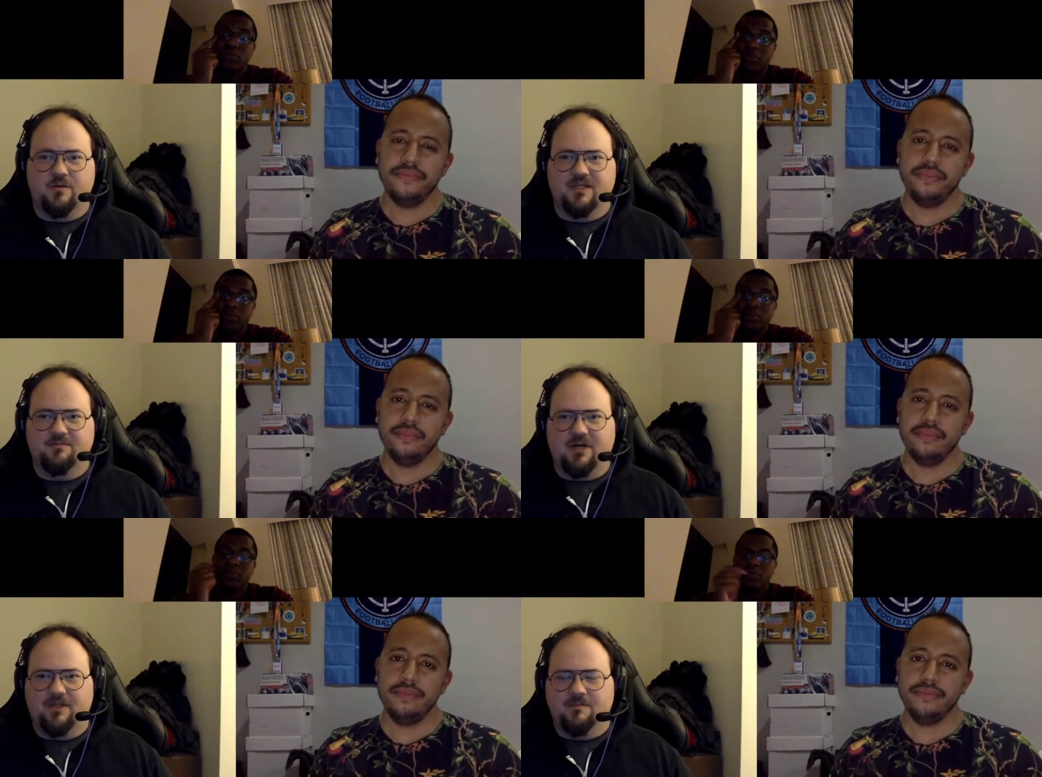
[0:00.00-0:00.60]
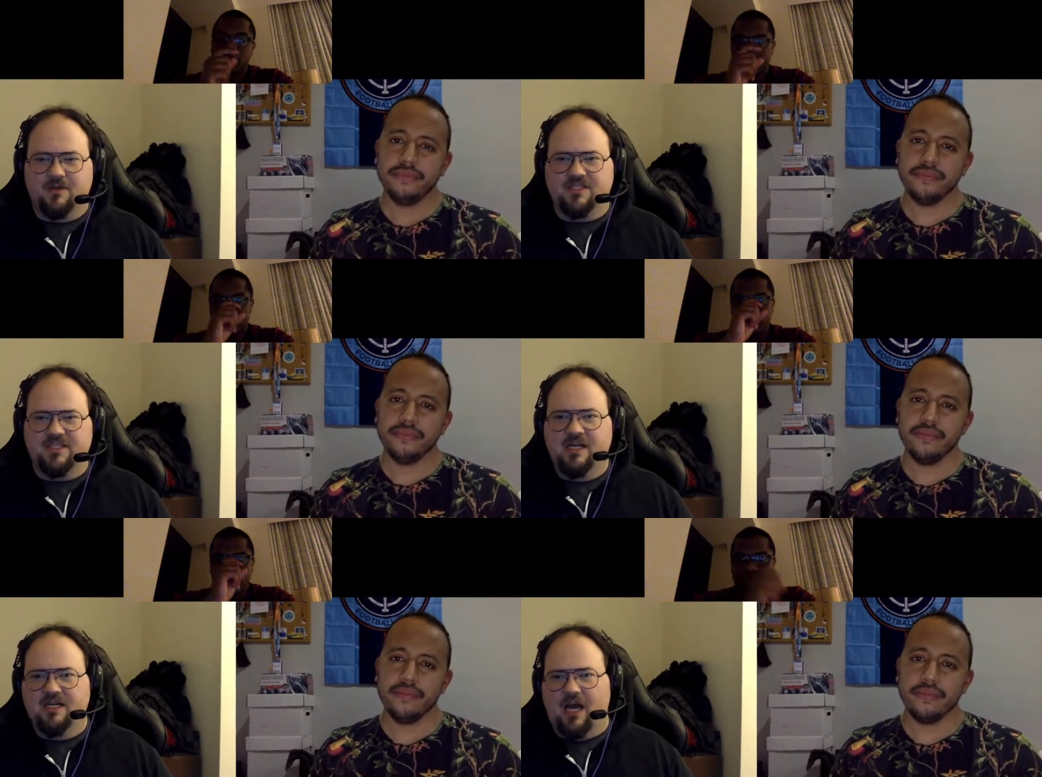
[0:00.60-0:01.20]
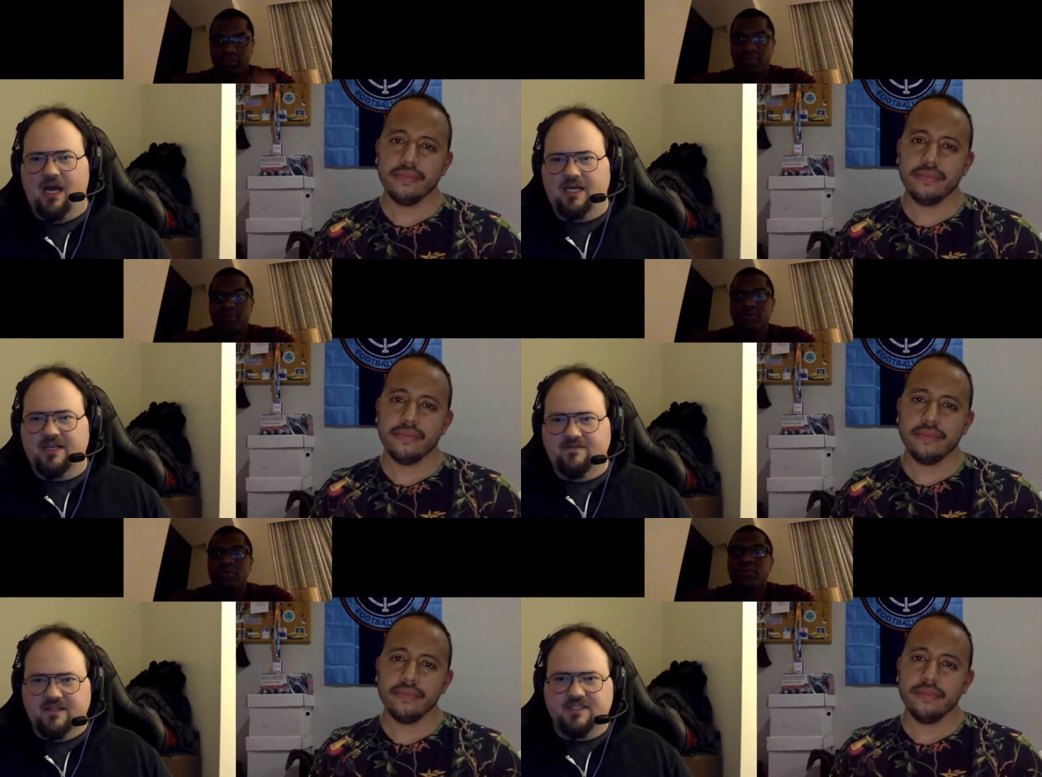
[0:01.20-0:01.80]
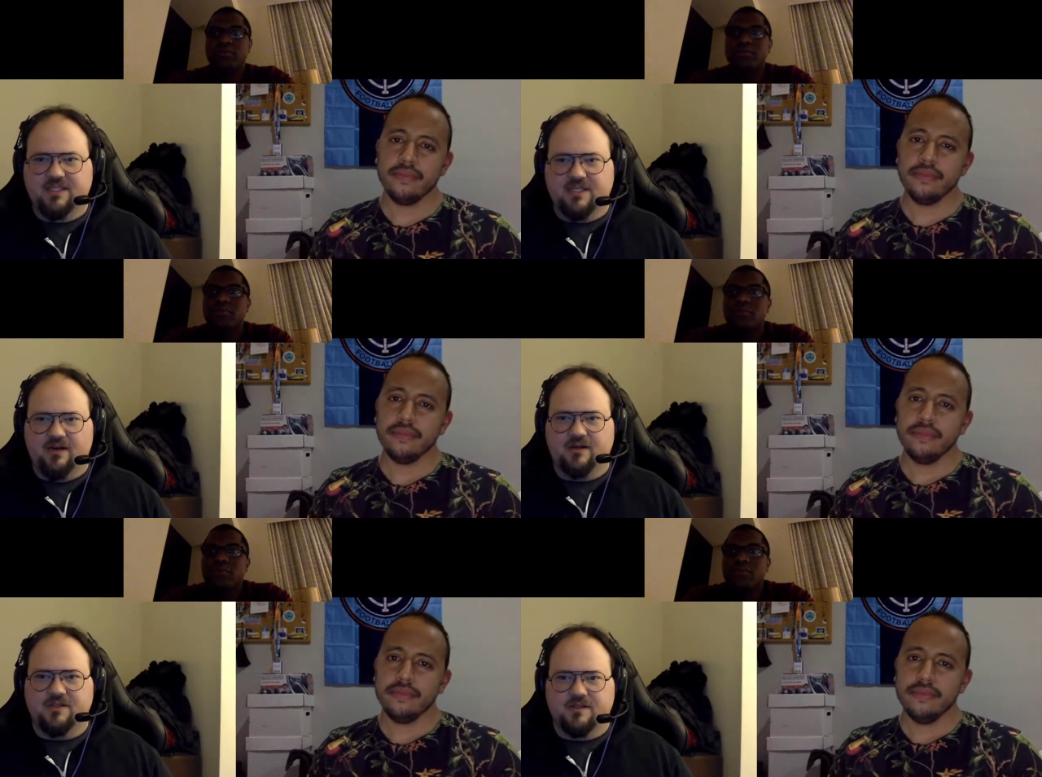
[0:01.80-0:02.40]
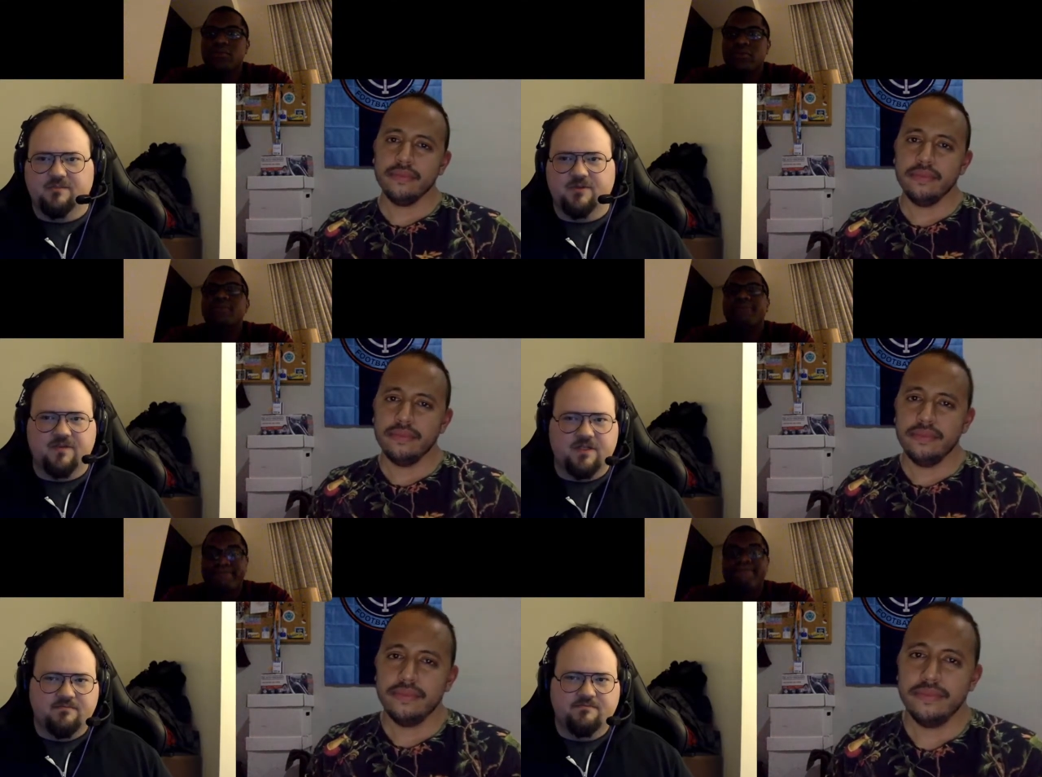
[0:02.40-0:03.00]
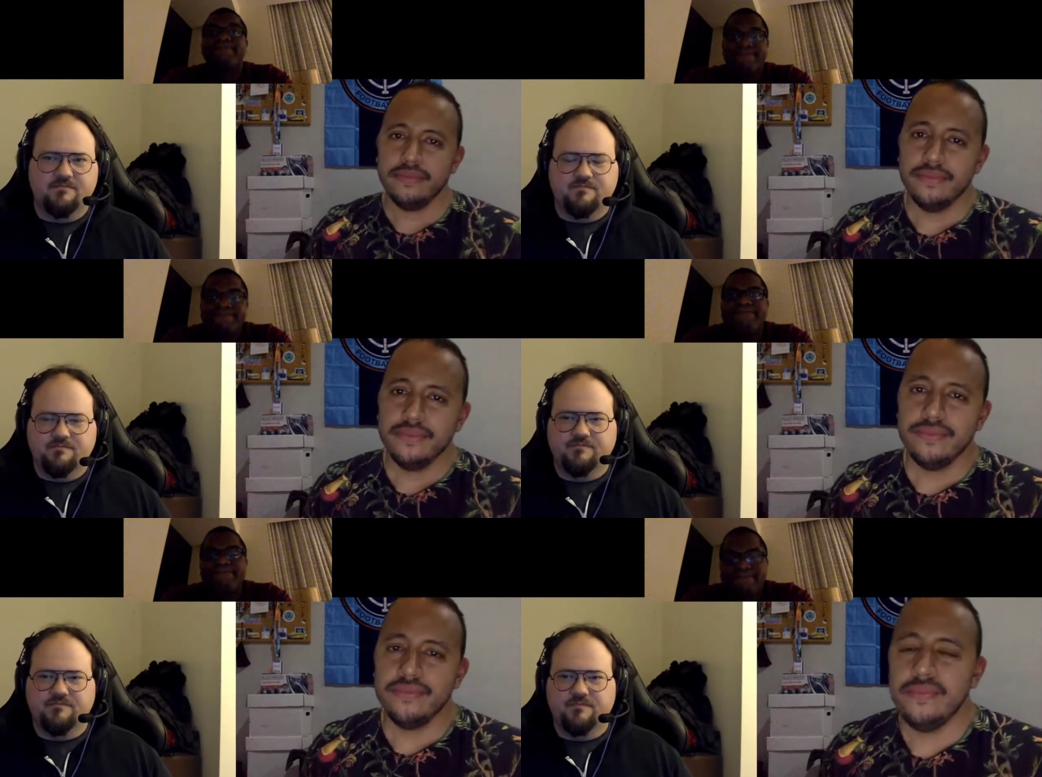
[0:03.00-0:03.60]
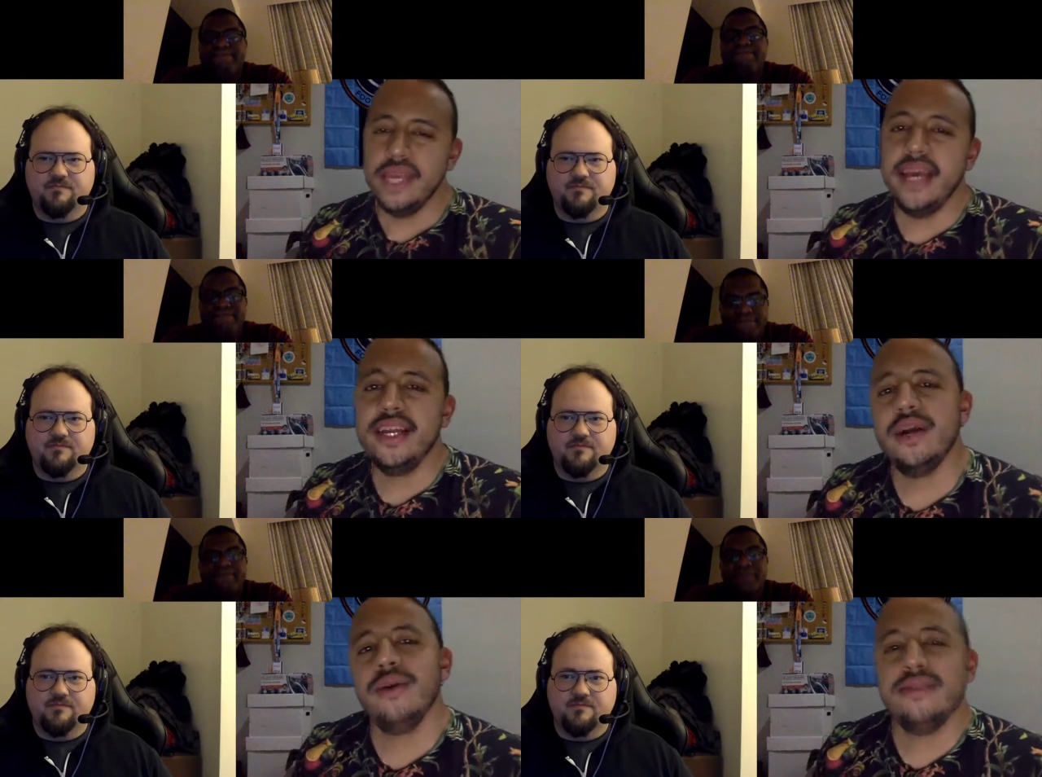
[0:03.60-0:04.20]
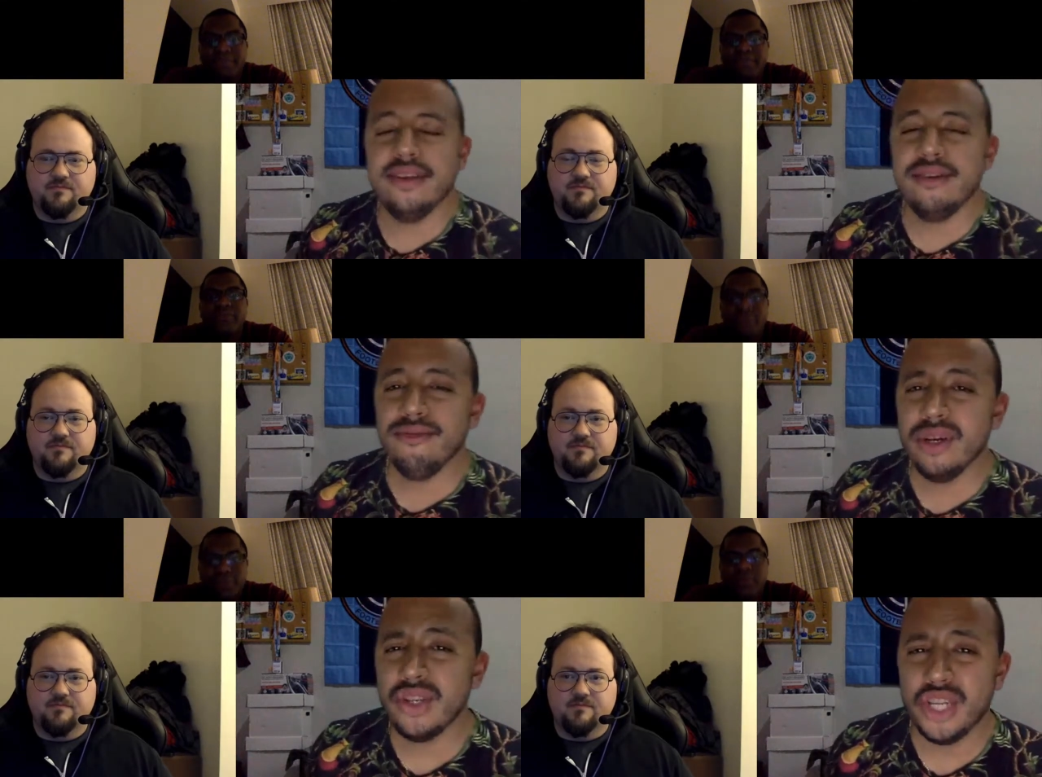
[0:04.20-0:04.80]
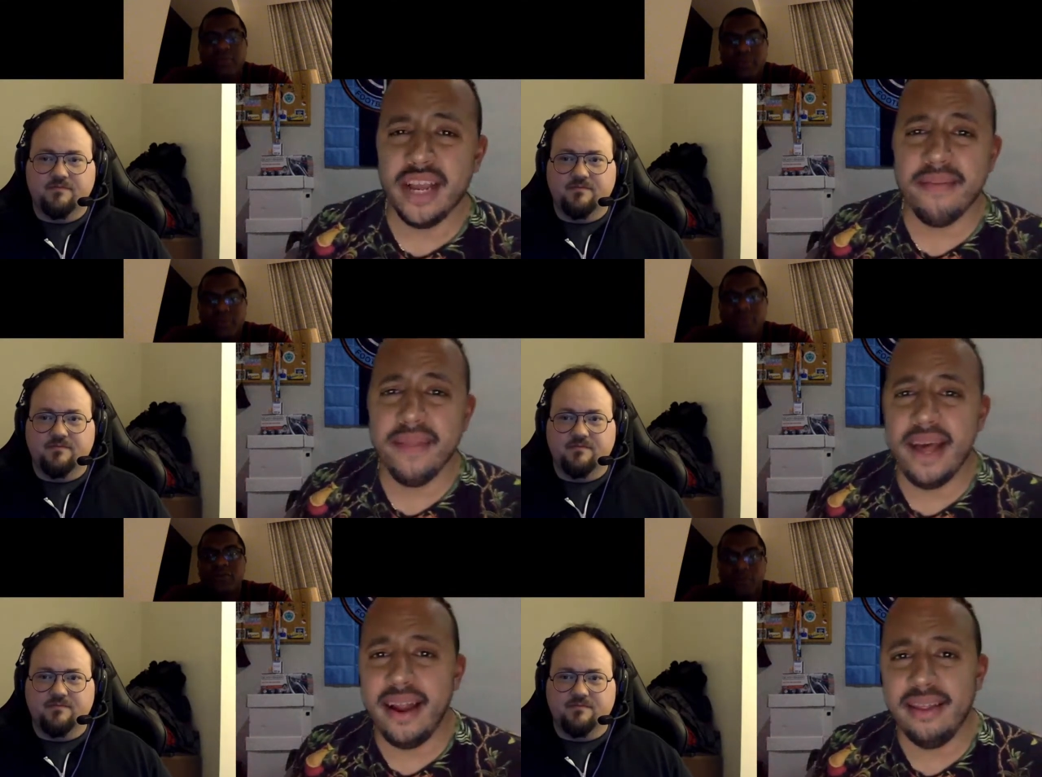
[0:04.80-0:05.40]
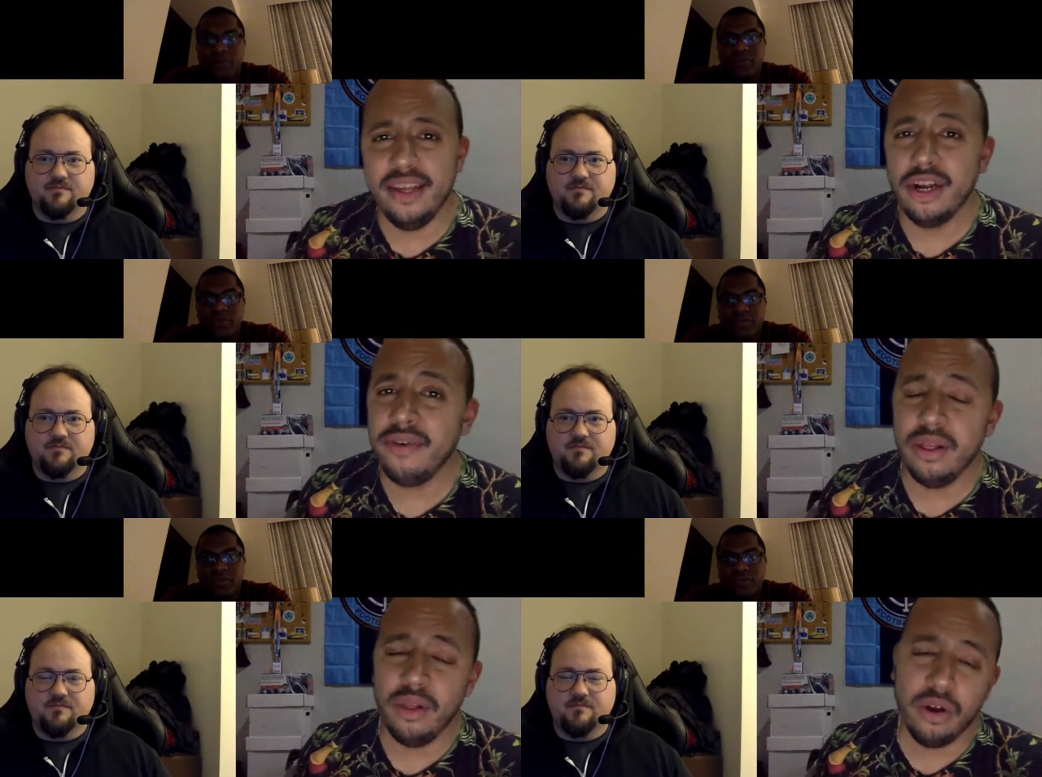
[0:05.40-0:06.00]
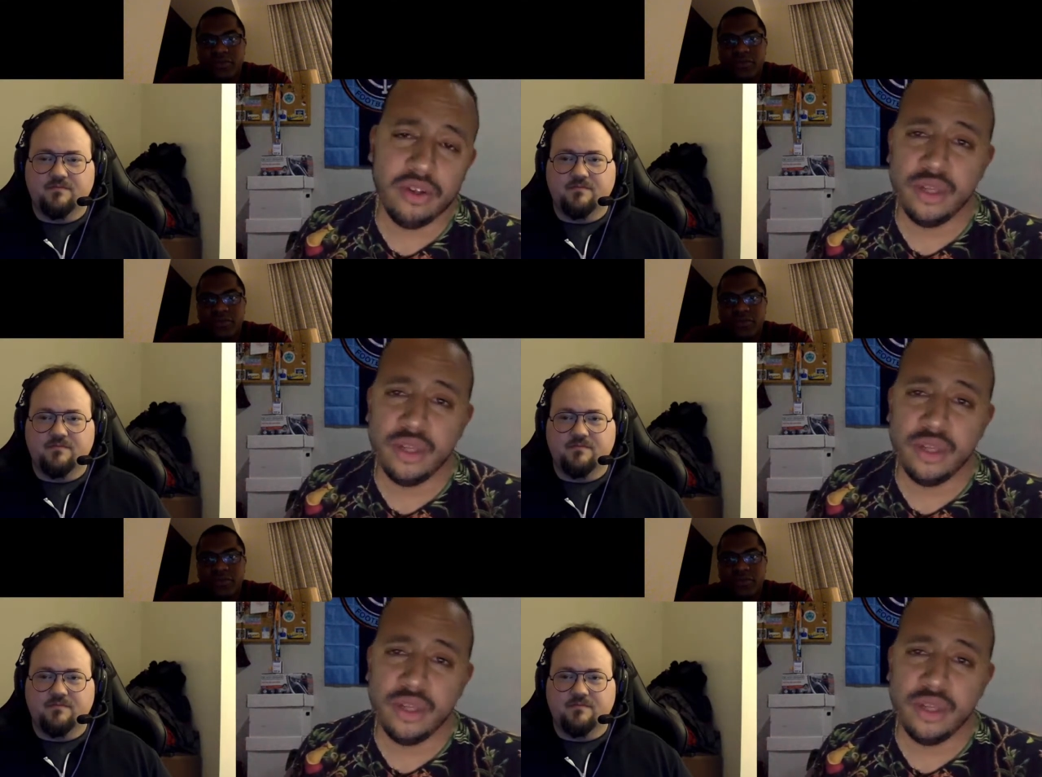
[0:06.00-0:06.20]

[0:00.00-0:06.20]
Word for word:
Speaker 1: also was probably the most convincing character in the movie.
Speaker 2: Yeah, you know, it's a real shame that in the year of our Lord